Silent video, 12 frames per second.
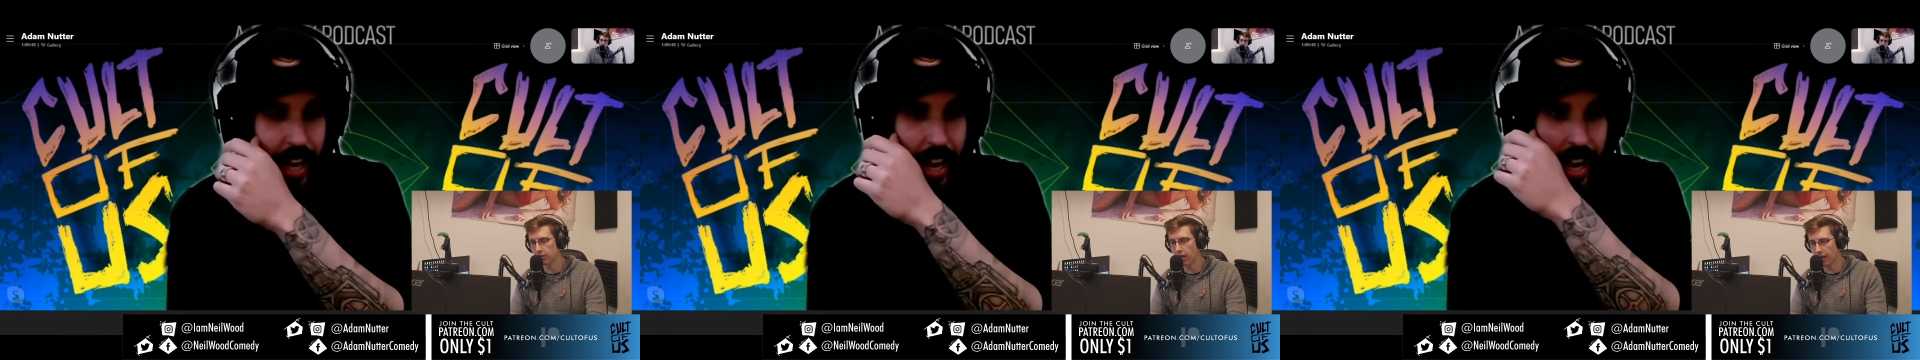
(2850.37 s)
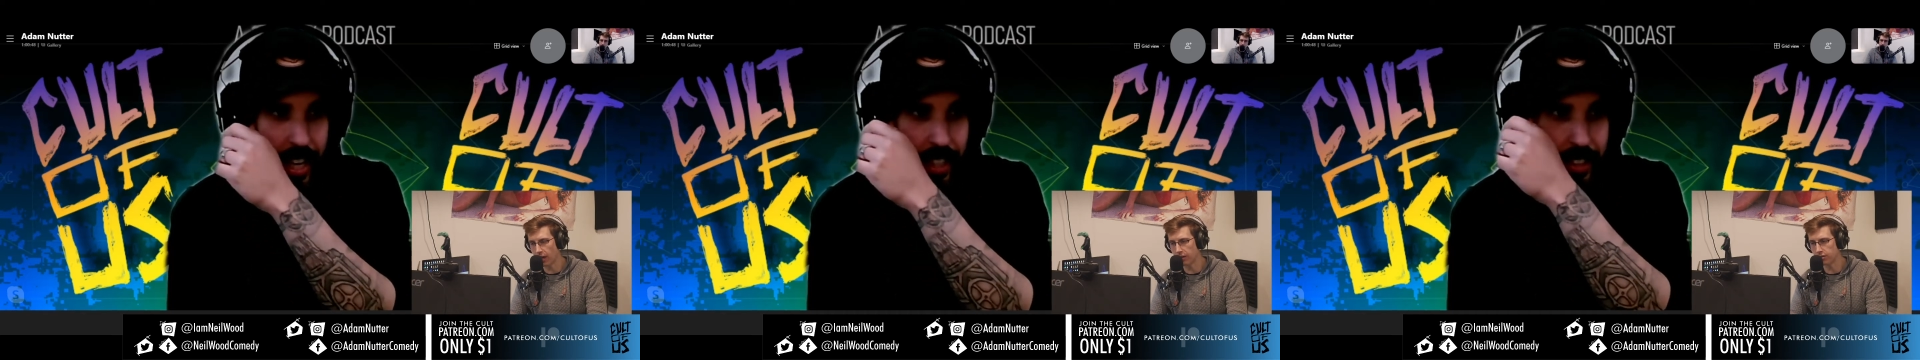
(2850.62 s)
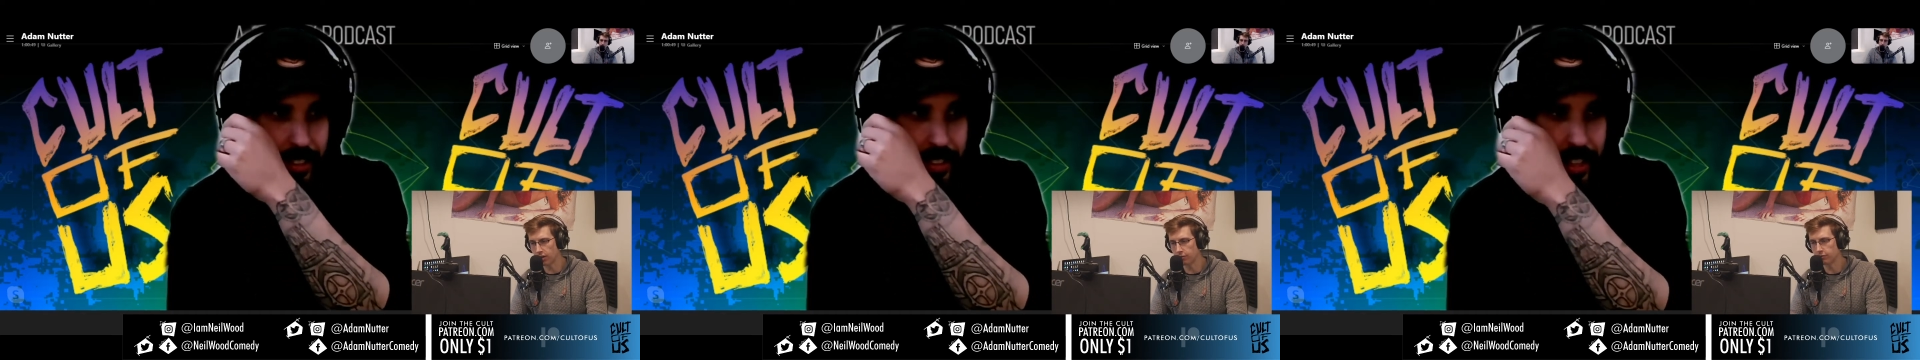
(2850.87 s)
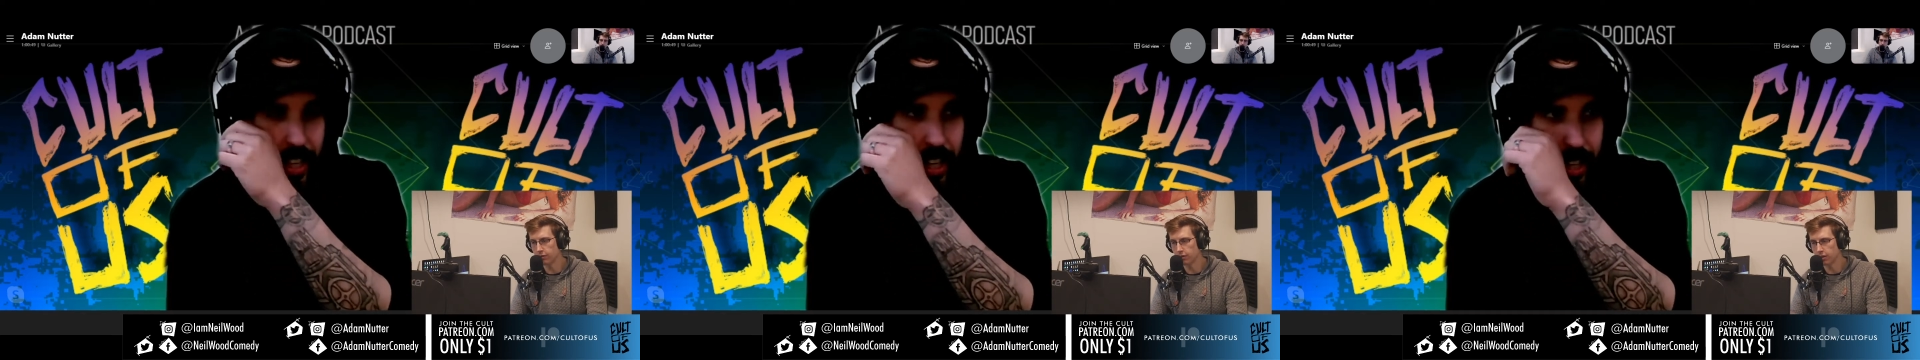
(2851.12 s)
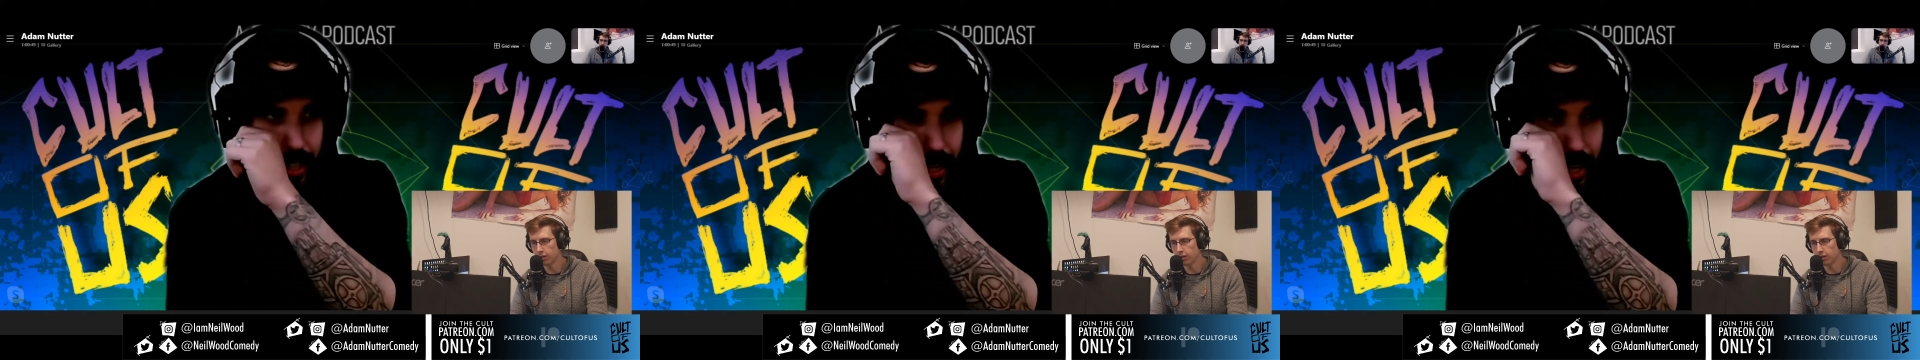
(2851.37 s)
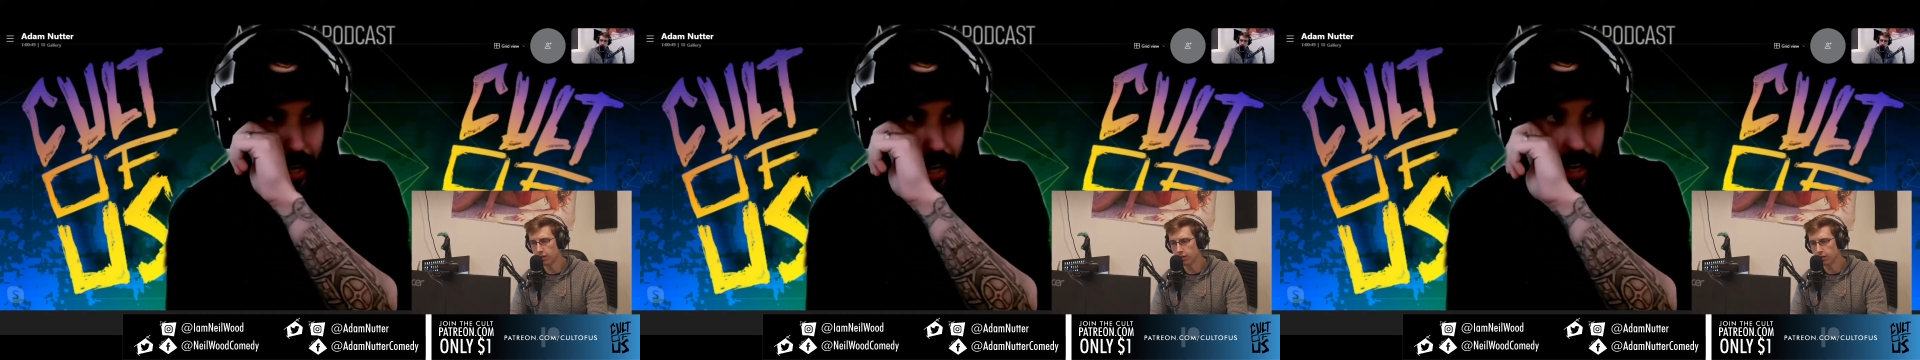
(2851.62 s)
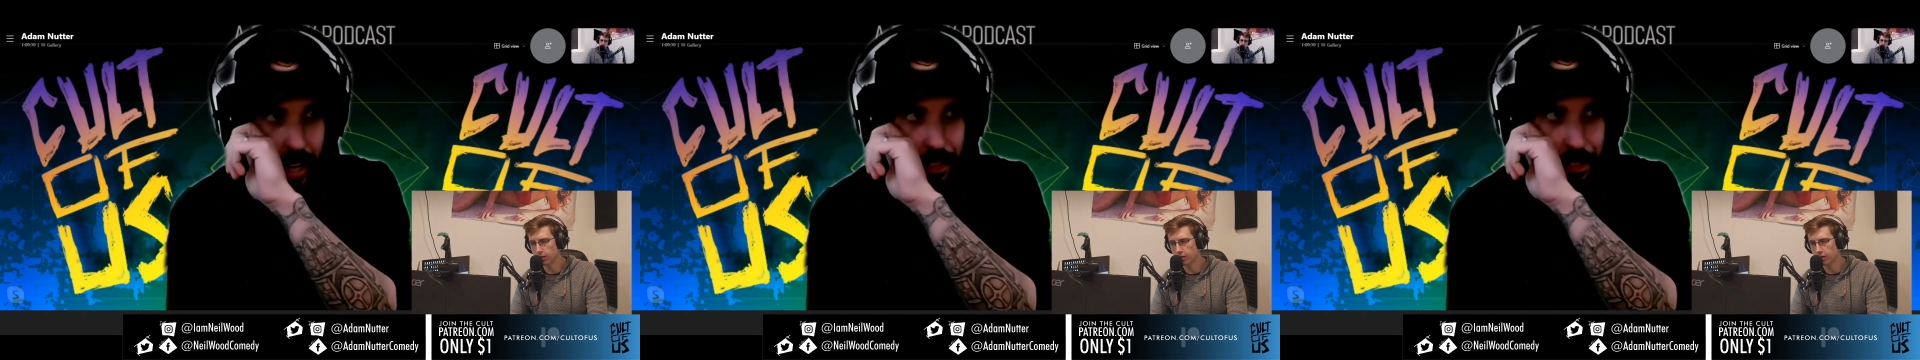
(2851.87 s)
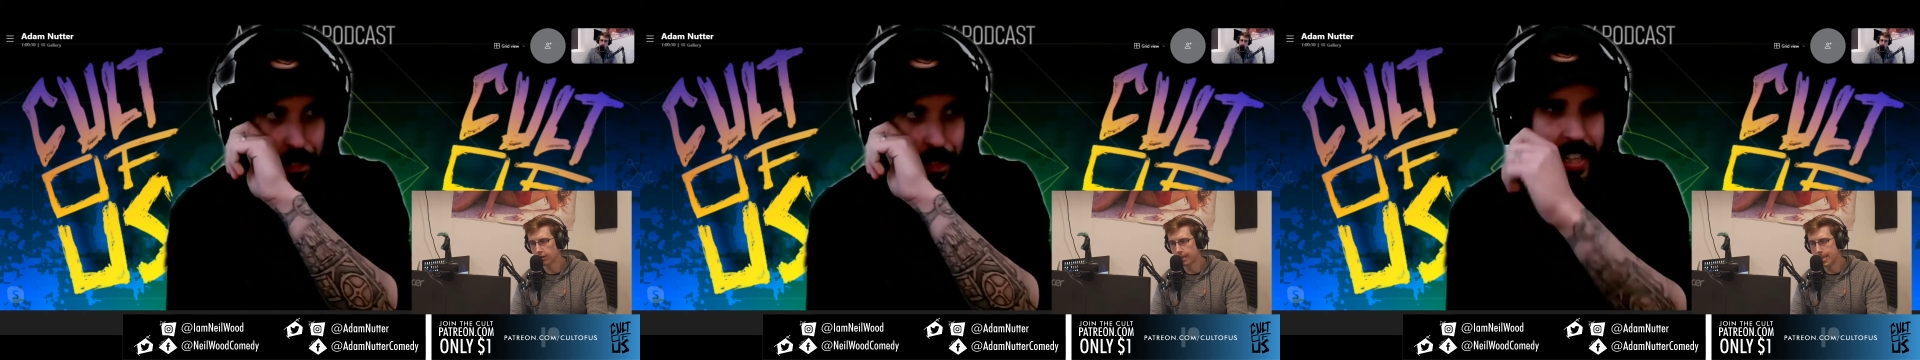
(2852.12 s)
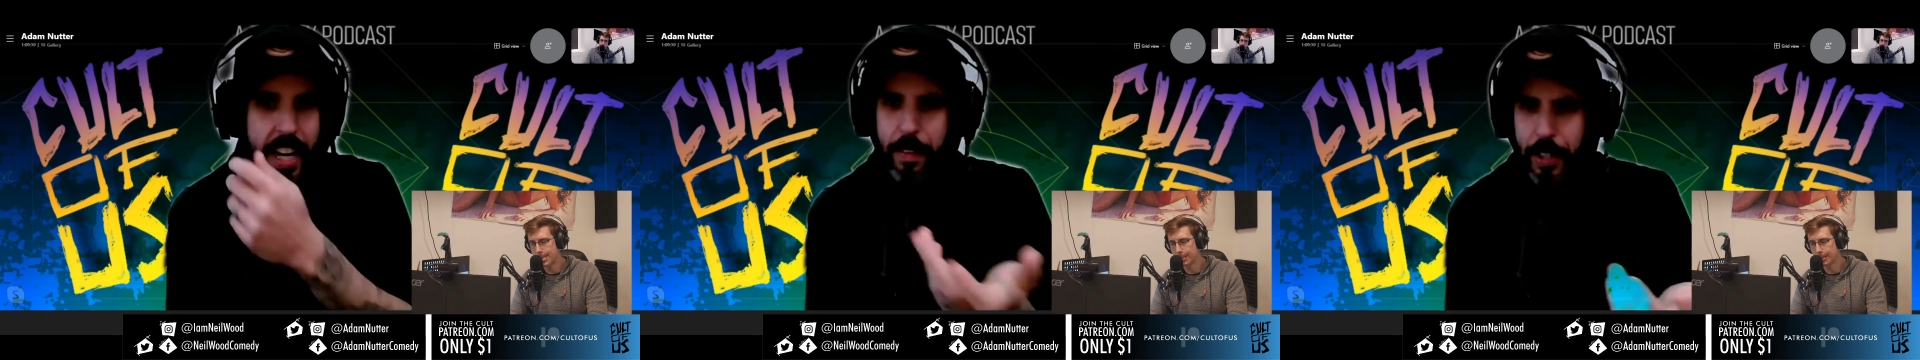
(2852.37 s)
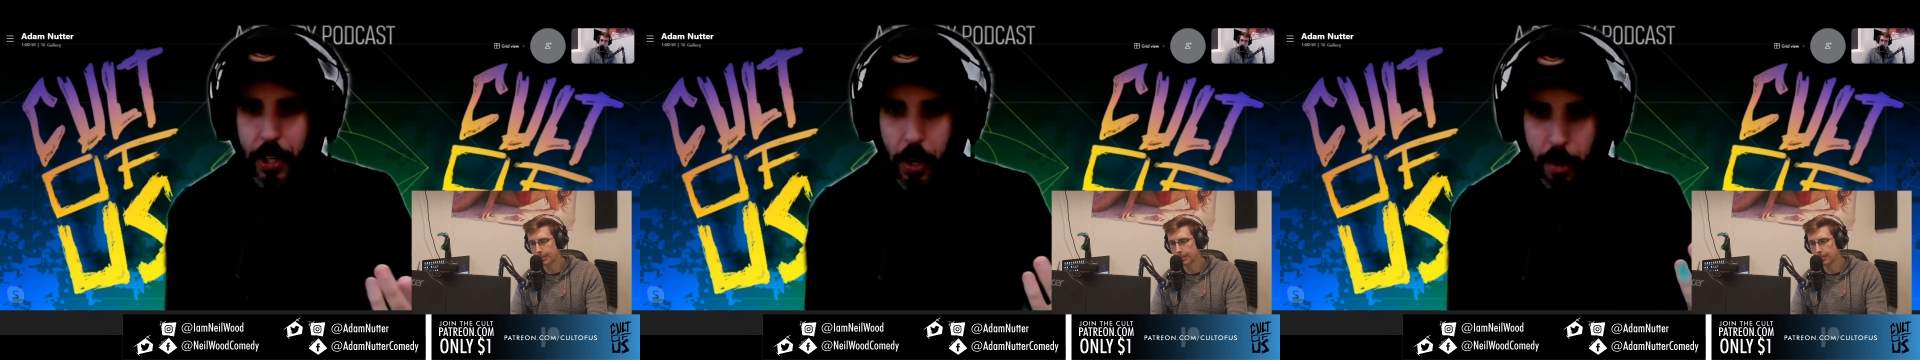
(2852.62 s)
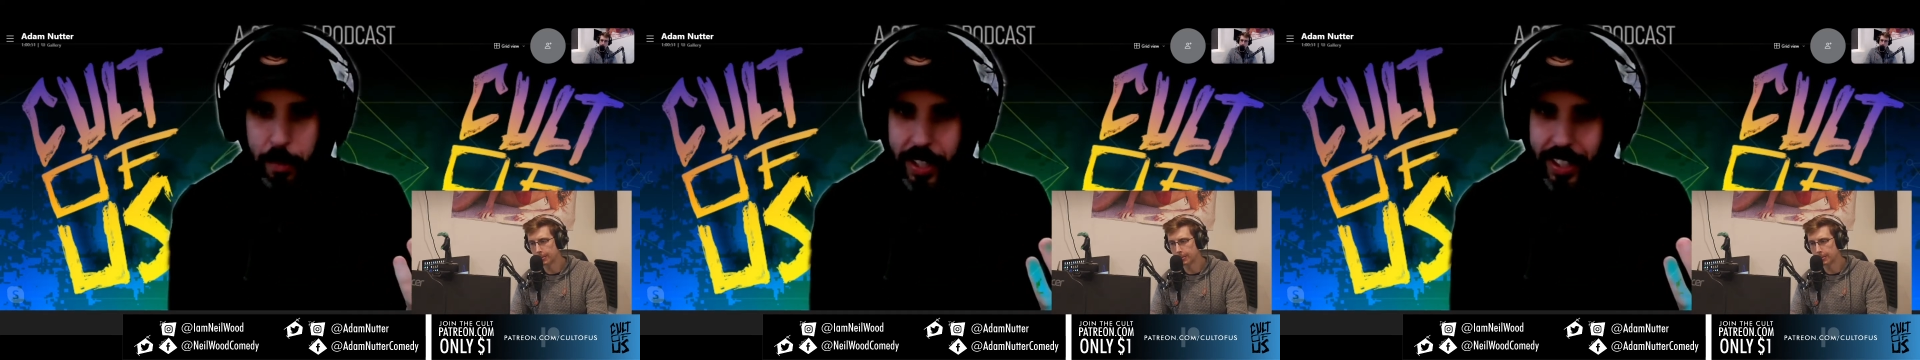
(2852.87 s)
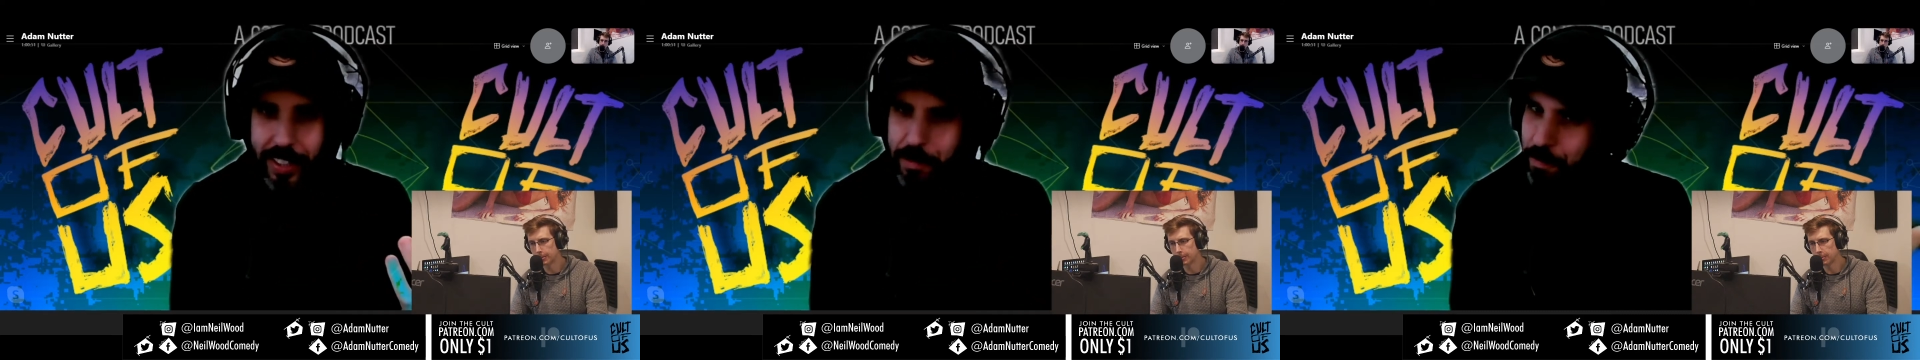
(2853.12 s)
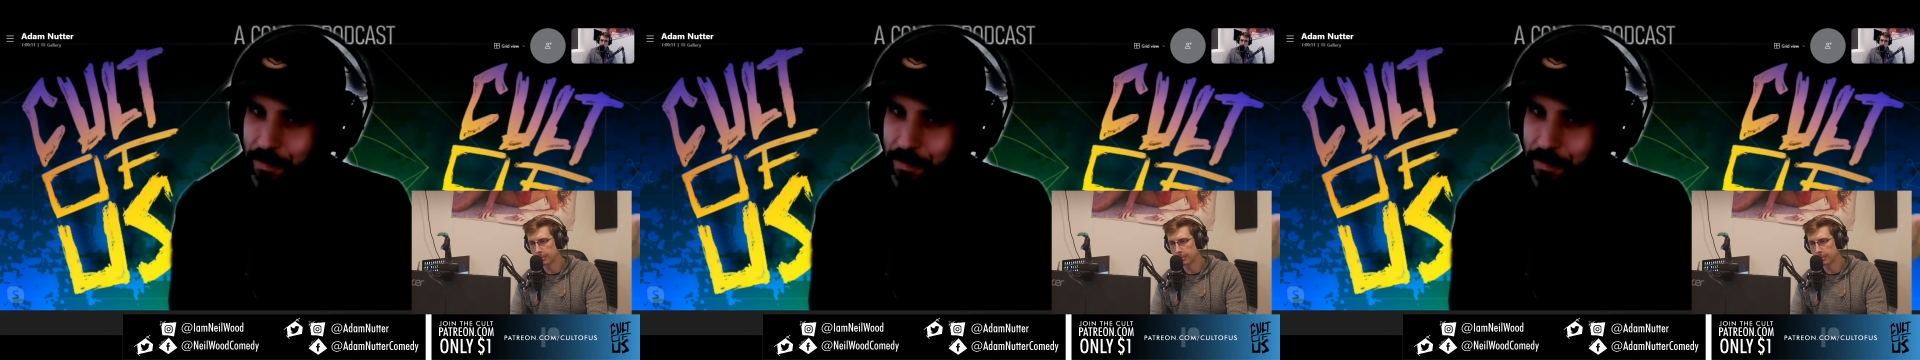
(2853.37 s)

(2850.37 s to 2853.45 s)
And they never called me